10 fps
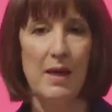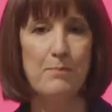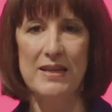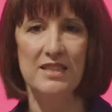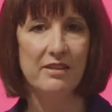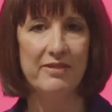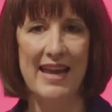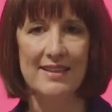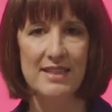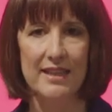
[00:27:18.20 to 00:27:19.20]
That basic
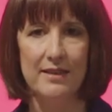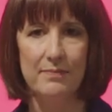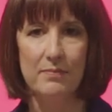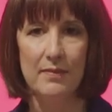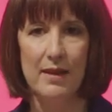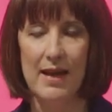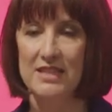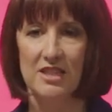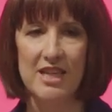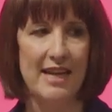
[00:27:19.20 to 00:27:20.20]
reality
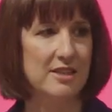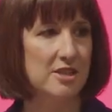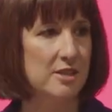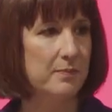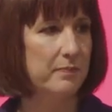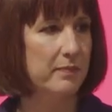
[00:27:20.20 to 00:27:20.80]
hasn't changed.